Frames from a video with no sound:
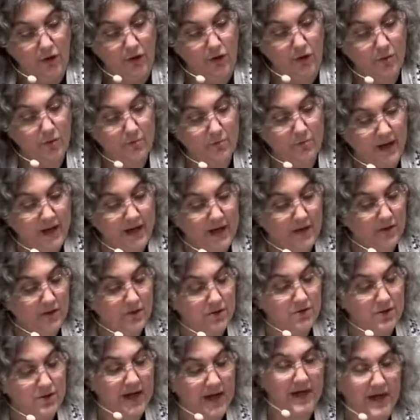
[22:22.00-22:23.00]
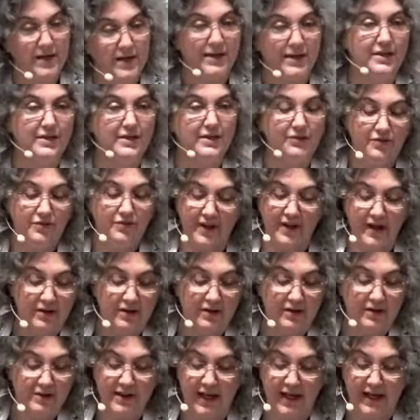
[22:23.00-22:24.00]
Your might, O God, is
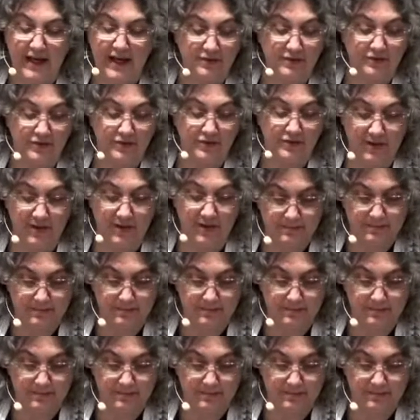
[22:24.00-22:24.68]
everlasting.